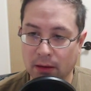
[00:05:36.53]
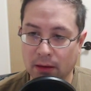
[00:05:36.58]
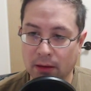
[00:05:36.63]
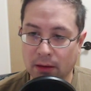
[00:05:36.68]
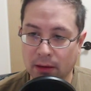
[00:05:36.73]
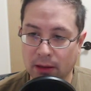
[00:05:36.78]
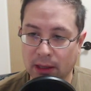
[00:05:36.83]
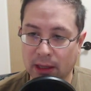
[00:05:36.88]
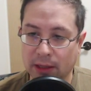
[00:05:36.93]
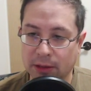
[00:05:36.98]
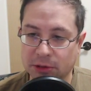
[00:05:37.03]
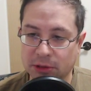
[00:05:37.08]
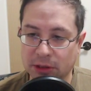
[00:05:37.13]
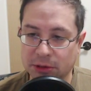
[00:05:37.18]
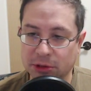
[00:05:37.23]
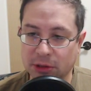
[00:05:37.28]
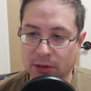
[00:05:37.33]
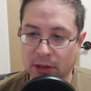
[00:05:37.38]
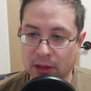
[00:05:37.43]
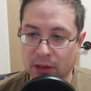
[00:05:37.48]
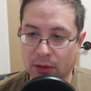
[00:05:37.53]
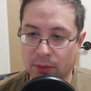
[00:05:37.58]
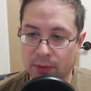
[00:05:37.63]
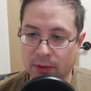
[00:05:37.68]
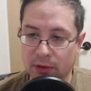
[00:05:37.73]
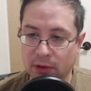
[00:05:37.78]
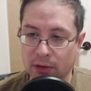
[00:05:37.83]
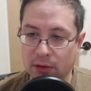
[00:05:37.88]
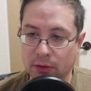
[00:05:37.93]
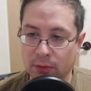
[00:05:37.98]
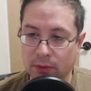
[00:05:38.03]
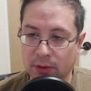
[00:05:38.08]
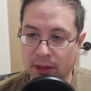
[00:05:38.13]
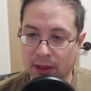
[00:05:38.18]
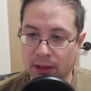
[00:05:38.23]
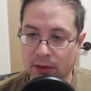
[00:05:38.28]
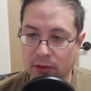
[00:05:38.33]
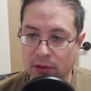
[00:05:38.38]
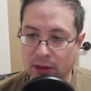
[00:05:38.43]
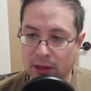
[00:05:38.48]
Yeah, let's just say queen c2
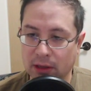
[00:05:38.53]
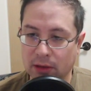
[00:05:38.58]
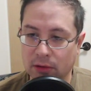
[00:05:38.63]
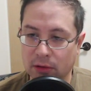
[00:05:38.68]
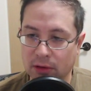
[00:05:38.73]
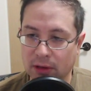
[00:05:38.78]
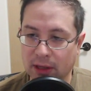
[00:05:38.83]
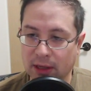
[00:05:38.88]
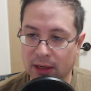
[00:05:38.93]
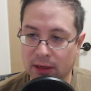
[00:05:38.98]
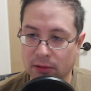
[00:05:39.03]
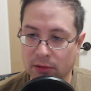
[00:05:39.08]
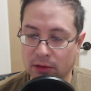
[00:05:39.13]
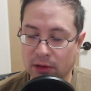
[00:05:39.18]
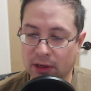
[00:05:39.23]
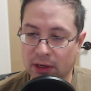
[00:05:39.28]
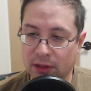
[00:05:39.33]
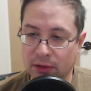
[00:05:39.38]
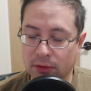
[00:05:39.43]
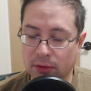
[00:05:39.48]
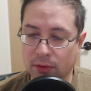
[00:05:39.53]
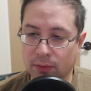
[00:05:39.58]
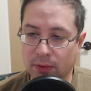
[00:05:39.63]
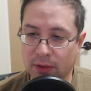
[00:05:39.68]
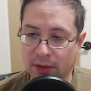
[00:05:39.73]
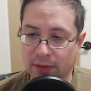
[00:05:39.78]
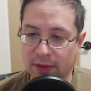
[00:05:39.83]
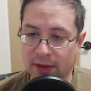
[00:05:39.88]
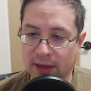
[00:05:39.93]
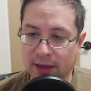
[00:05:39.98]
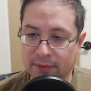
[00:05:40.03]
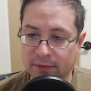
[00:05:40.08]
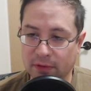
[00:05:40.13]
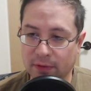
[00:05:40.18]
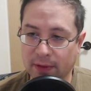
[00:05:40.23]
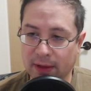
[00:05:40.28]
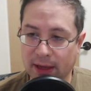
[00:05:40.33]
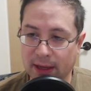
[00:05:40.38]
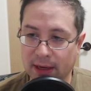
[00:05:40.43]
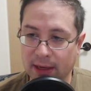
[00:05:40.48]
takes. Can I do anything after
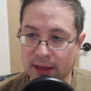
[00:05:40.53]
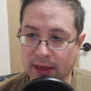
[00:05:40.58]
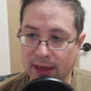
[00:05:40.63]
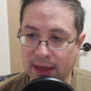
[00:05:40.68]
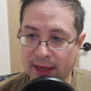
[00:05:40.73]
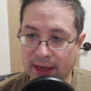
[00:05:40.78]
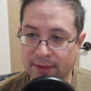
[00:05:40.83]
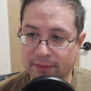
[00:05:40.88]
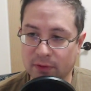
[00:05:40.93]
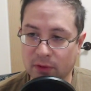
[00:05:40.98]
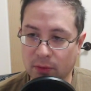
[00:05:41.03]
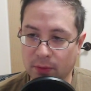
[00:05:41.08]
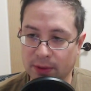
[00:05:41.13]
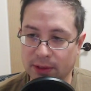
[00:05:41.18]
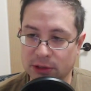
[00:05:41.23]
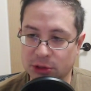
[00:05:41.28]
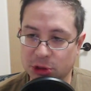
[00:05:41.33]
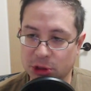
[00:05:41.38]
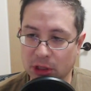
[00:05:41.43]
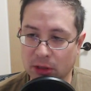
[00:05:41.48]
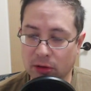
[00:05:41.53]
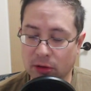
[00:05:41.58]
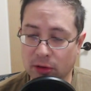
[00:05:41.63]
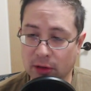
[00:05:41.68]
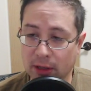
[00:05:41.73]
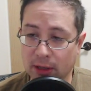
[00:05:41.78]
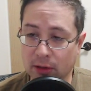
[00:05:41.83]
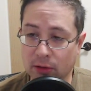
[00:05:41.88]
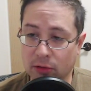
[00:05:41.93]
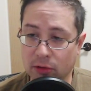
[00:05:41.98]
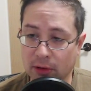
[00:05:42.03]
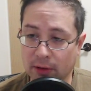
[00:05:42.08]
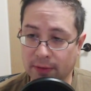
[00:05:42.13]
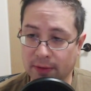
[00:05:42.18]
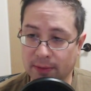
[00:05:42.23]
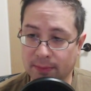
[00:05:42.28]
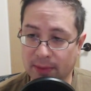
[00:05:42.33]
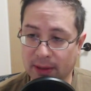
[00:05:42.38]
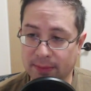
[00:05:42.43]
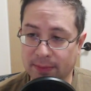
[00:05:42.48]
that? Like I have queen g6 and
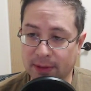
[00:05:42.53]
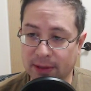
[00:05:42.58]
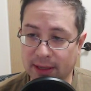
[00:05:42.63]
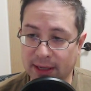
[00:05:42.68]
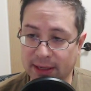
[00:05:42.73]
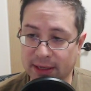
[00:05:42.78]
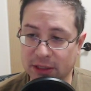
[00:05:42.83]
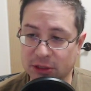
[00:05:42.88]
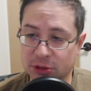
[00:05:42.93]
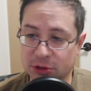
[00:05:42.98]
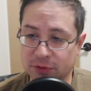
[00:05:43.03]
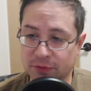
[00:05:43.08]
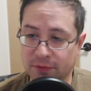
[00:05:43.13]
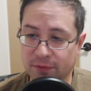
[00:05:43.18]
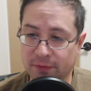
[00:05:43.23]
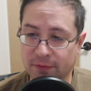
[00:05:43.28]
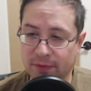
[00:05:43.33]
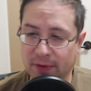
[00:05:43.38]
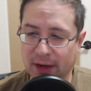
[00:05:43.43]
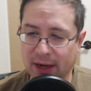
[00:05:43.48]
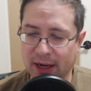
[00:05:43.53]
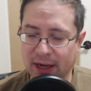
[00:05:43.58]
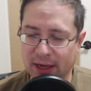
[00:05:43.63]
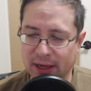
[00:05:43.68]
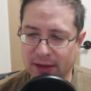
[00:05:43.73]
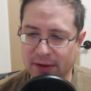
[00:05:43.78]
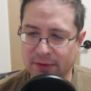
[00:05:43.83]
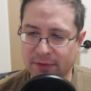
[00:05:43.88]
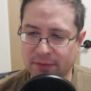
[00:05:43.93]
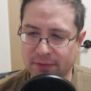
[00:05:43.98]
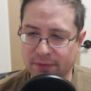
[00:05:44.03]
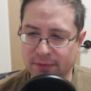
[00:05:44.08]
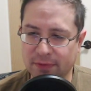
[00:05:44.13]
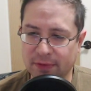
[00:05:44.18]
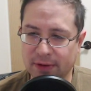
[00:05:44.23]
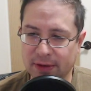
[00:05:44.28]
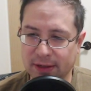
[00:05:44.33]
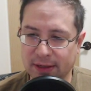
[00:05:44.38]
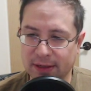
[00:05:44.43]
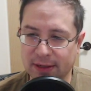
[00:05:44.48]
then maybe knight h5.
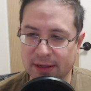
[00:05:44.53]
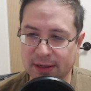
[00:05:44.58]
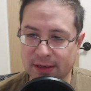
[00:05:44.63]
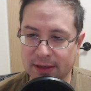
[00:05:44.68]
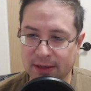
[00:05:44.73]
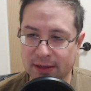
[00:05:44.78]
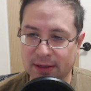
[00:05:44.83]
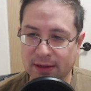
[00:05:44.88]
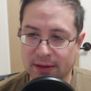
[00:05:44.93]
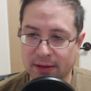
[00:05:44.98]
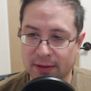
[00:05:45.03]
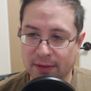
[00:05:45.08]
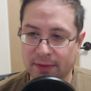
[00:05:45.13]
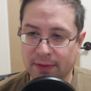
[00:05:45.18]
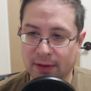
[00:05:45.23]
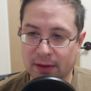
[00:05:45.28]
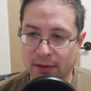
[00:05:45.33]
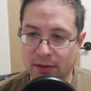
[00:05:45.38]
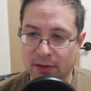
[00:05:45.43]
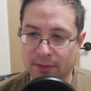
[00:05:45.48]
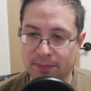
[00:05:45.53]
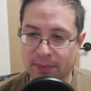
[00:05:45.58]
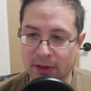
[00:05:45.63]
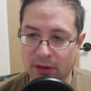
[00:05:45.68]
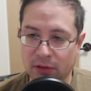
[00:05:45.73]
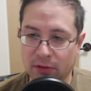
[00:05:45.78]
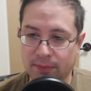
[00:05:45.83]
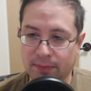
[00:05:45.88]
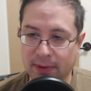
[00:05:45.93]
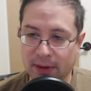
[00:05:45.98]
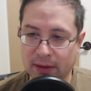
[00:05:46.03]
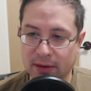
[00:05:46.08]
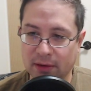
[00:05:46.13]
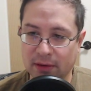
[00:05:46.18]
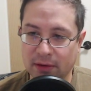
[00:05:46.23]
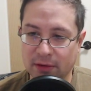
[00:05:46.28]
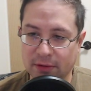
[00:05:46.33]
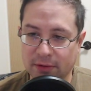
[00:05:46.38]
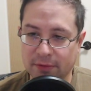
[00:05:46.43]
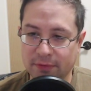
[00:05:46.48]
That's a bit
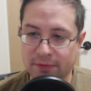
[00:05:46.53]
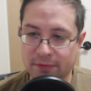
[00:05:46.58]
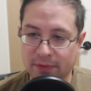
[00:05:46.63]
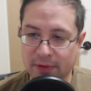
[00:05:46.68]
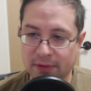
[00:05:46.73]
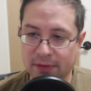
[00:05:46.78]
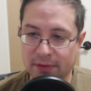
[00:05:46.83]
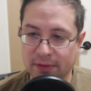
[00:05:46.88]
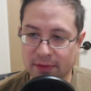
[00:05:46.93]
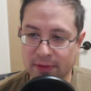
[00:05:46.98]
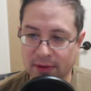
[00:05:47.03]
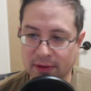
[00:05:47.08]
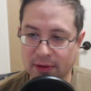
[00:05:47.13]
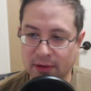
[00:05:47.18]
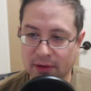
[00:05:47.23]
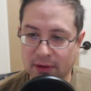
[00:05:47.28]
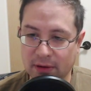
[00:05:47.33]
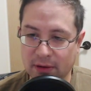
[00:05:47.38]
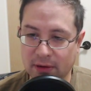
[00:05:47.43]
speculative, I think.